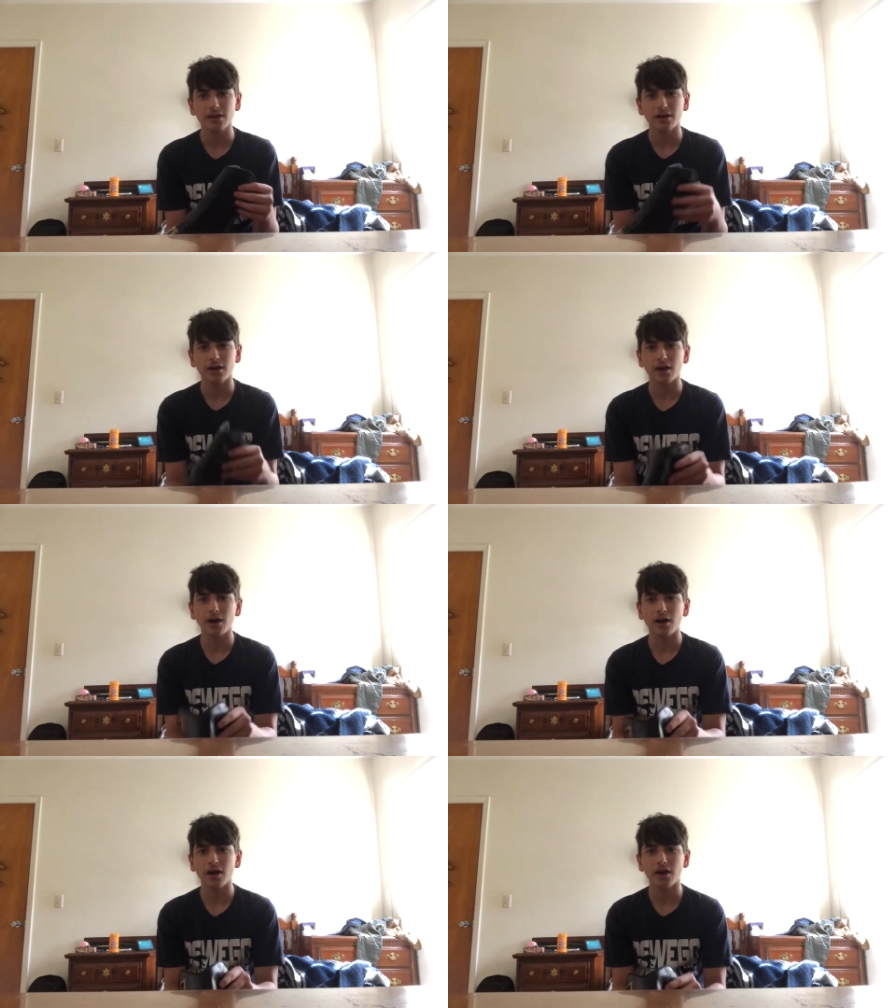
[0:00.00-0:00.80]

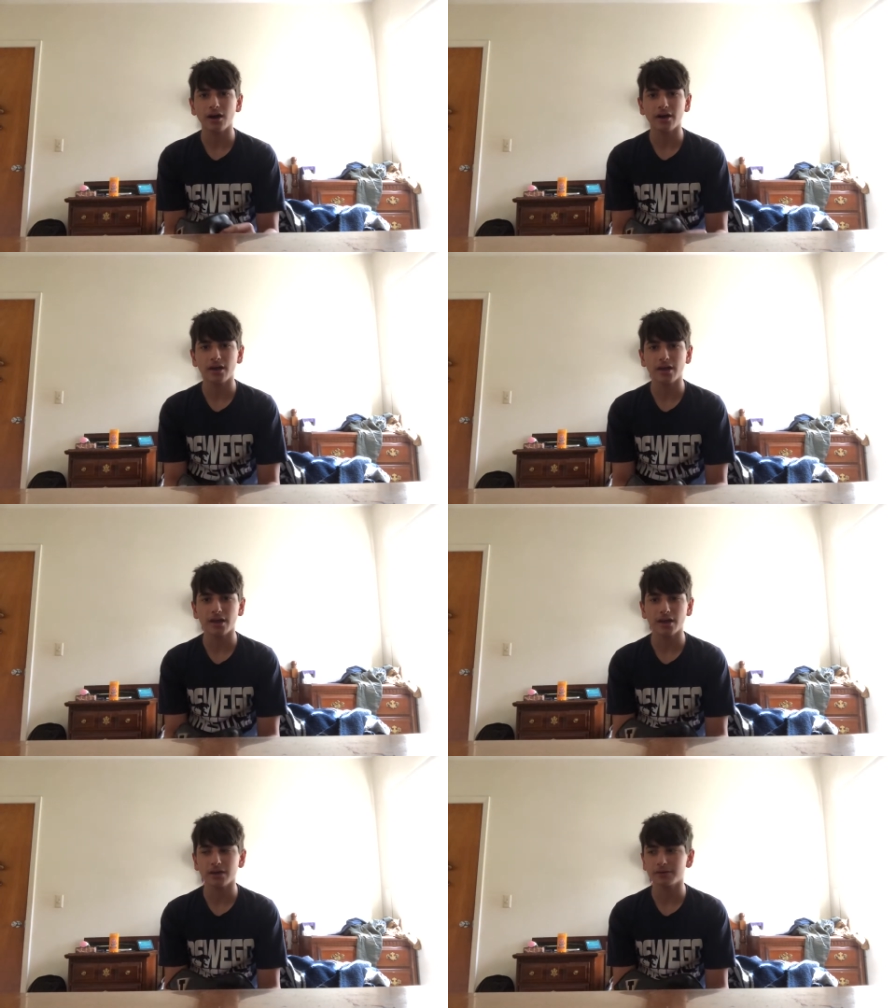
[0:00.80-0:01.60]

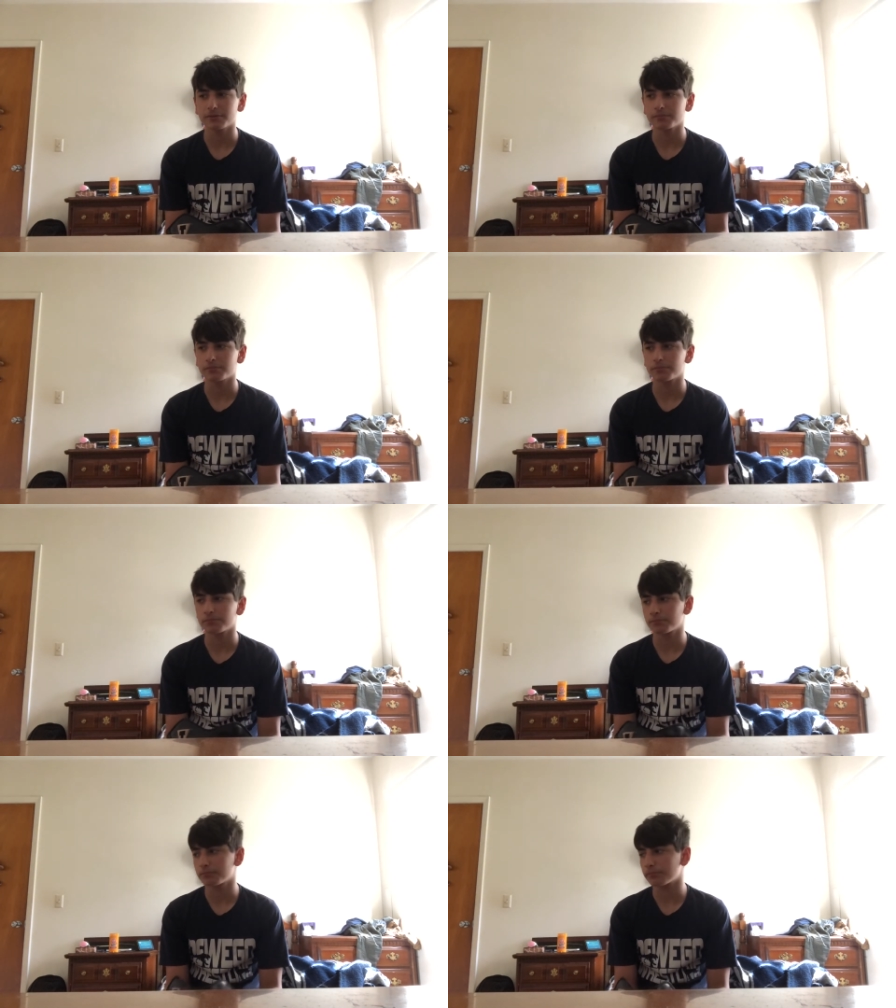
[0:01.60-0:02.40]
And
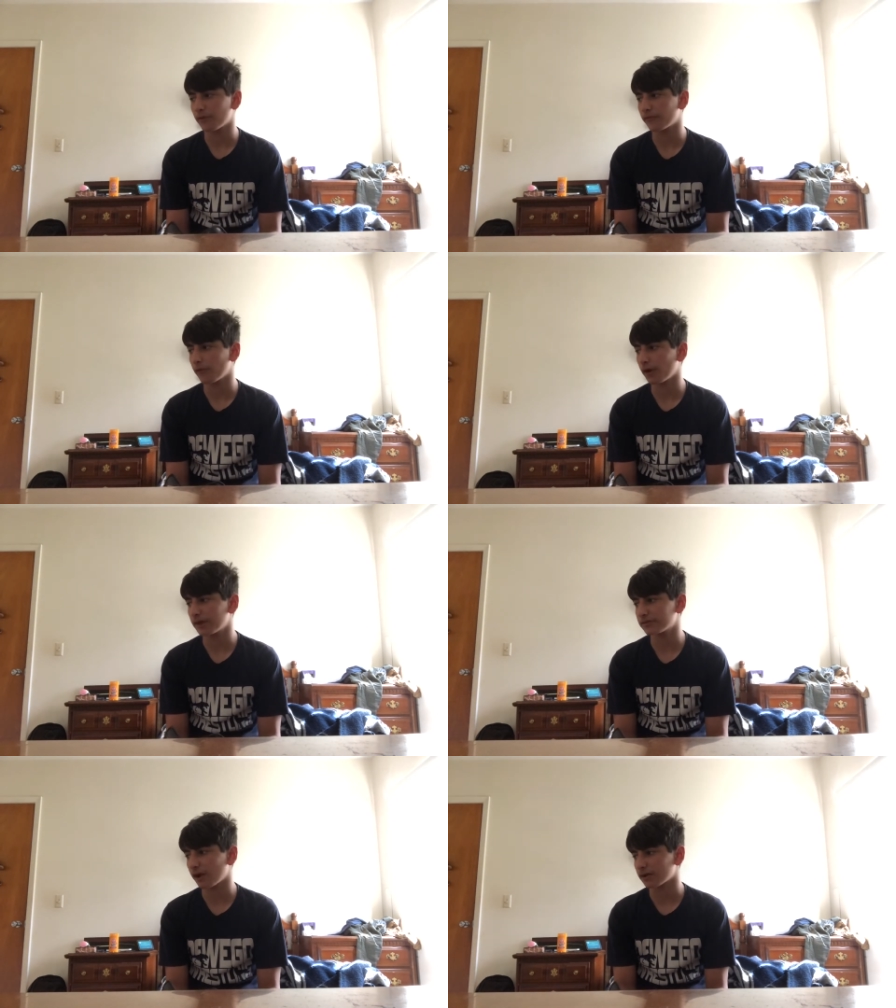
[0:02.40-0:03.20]
before I
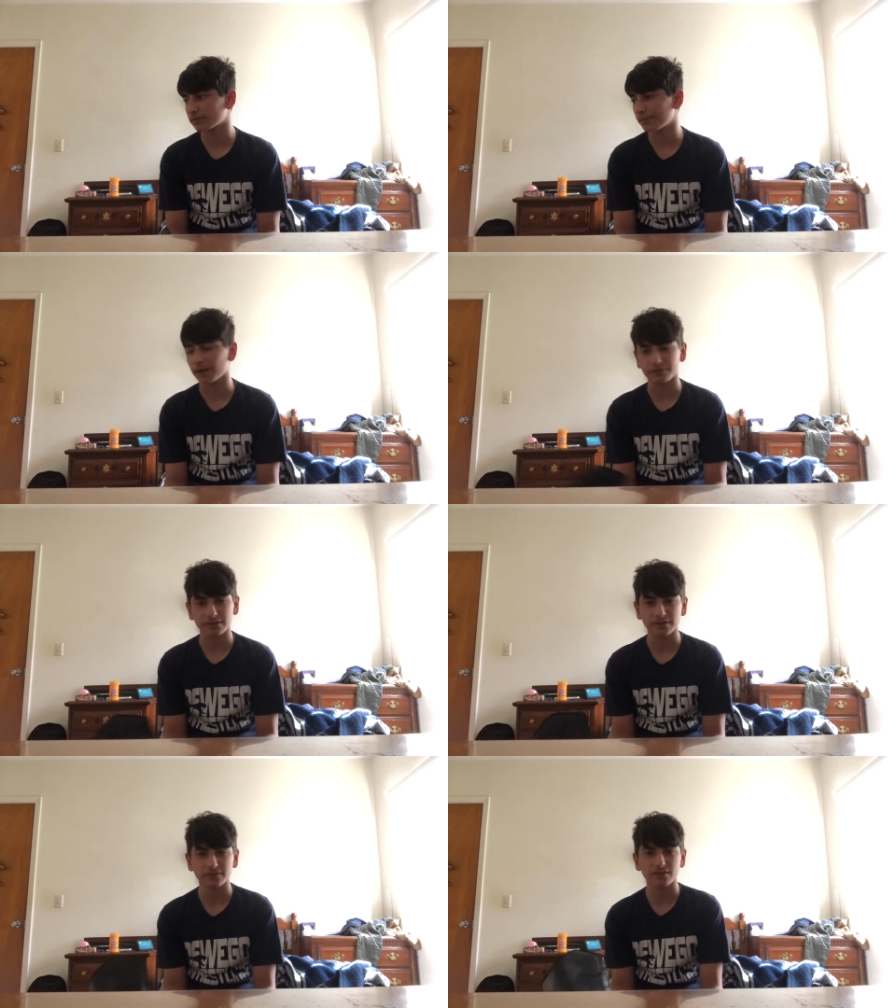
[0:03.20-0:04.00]
talked about
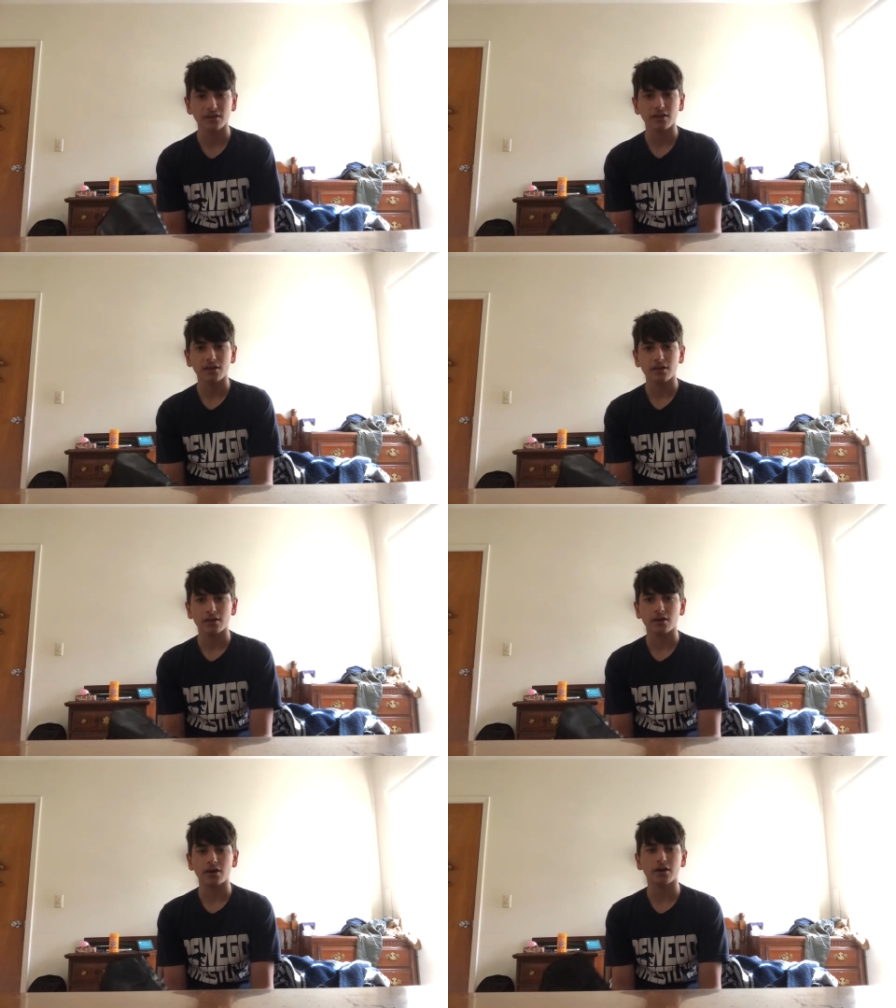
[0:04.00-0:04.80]
these,
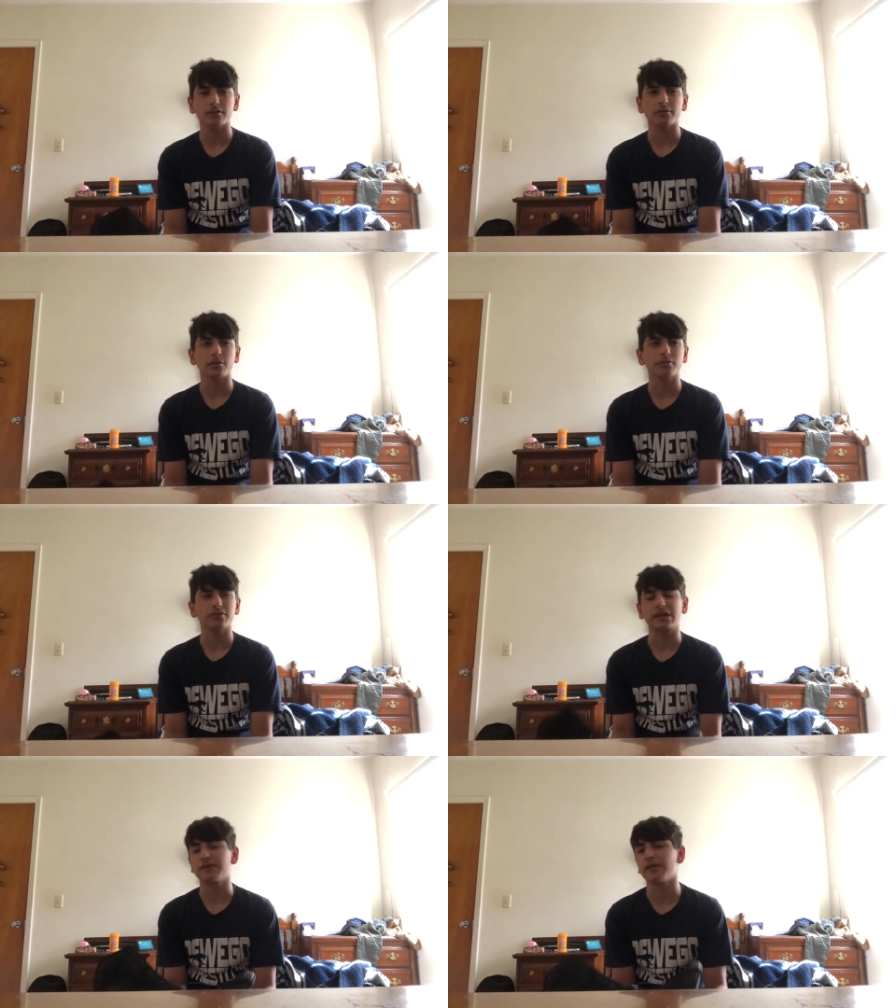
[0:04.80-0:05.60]
it was like
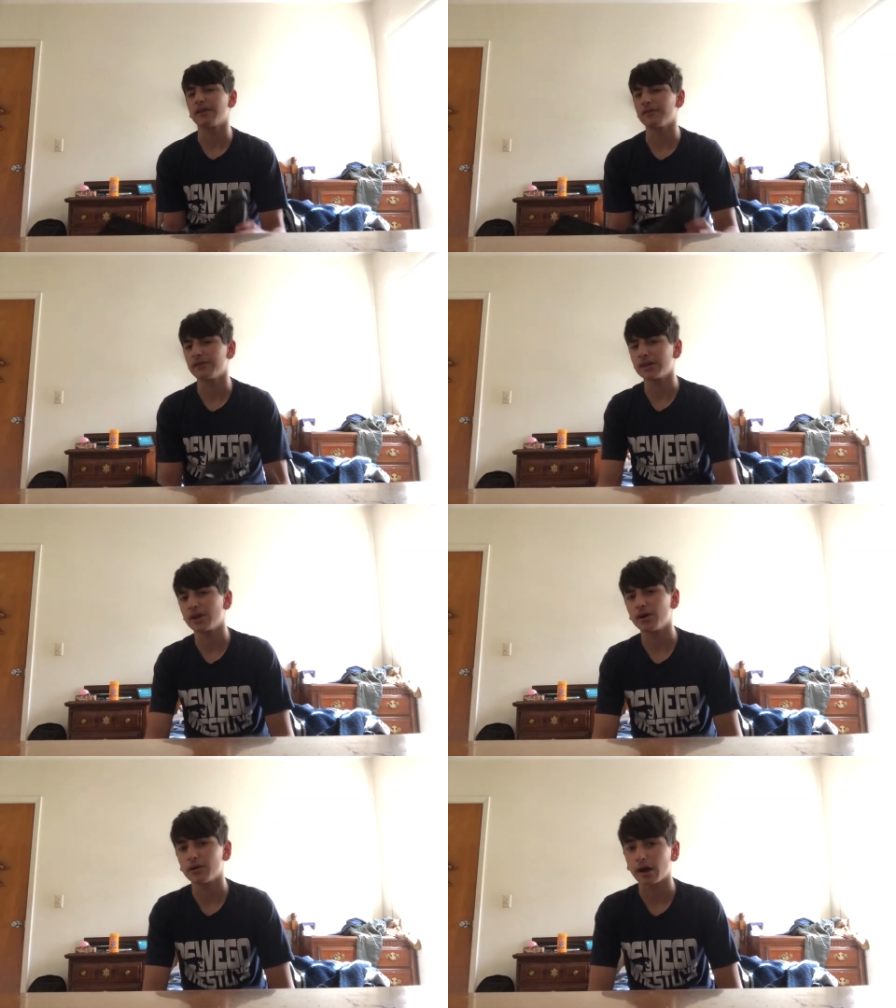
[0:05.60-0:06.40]
in a
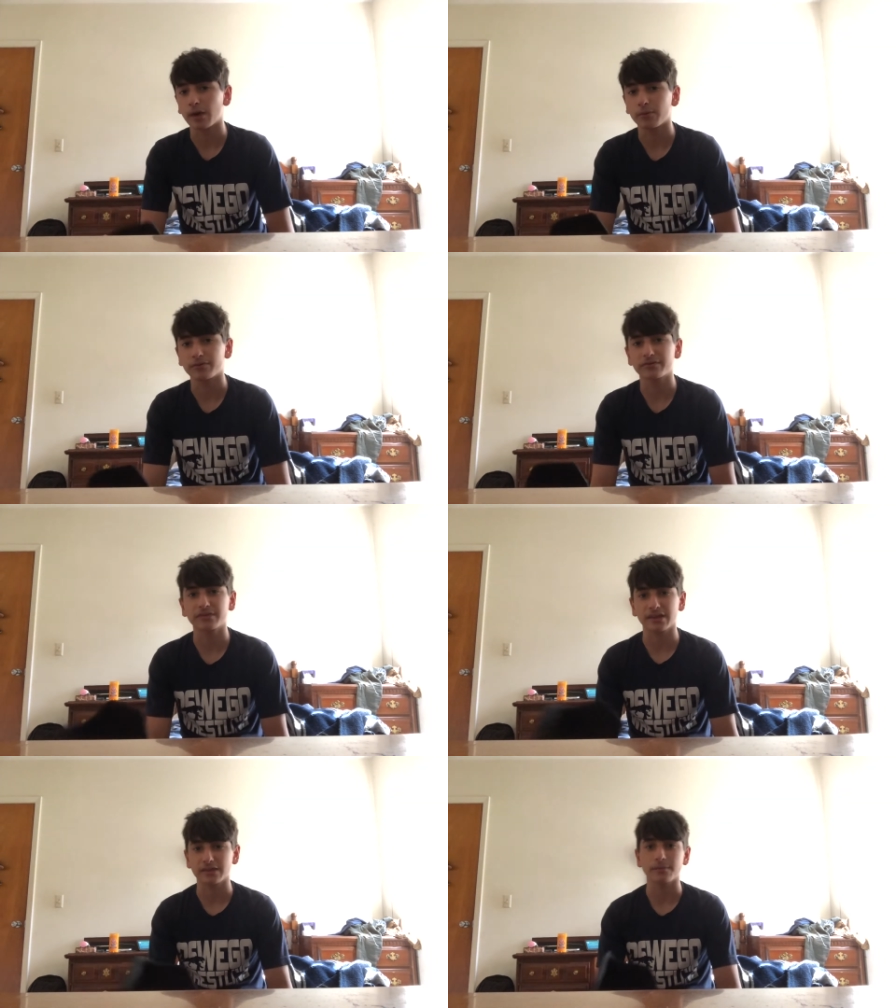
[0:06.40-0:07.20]
video I was
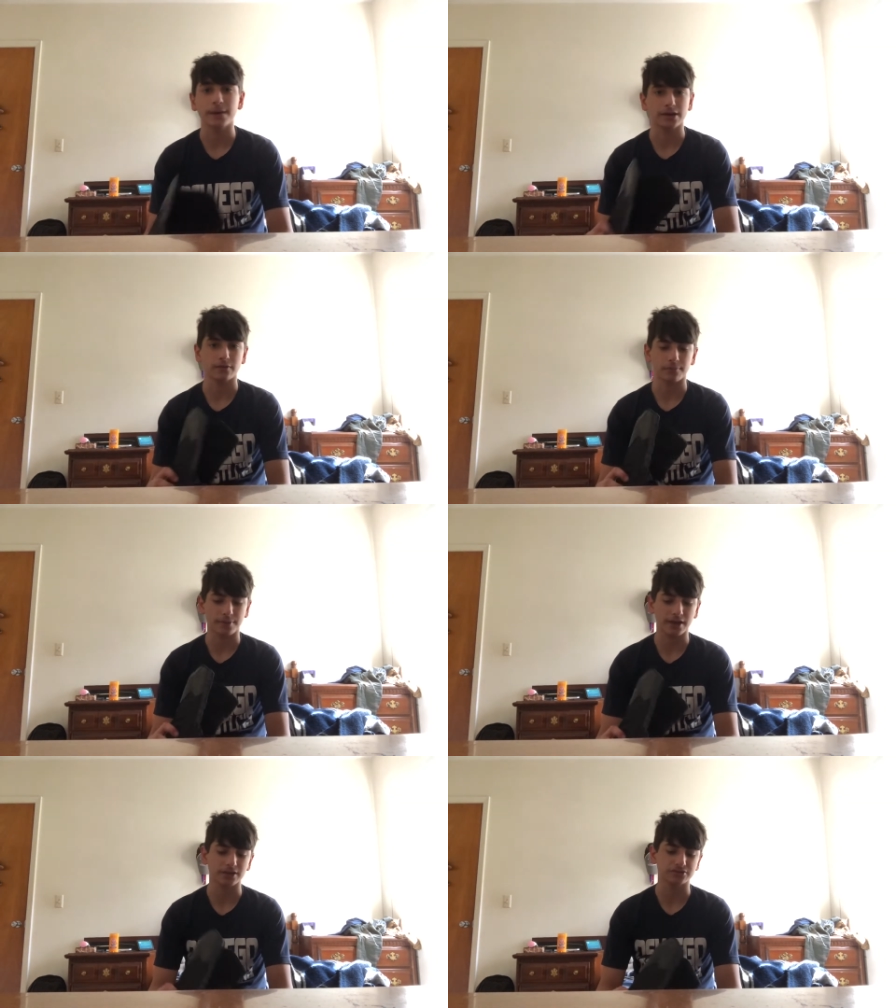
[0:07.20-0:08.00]
taking them out of the
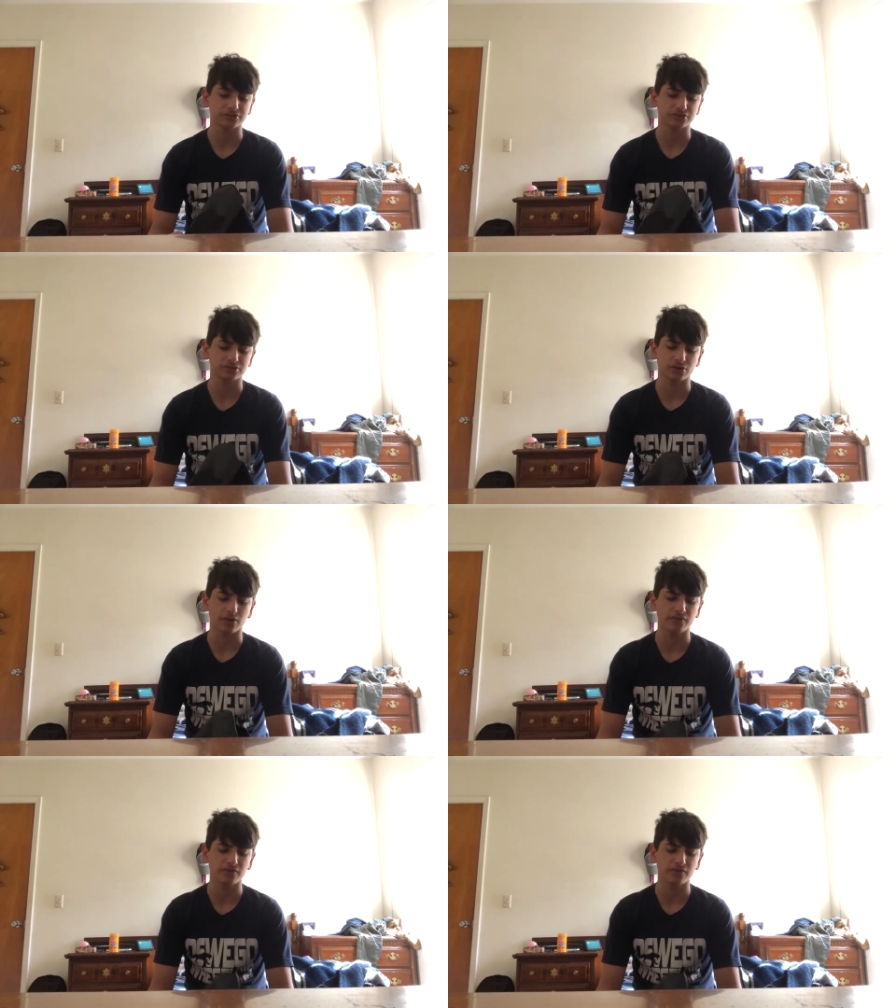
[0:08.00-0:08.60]
package and stuff.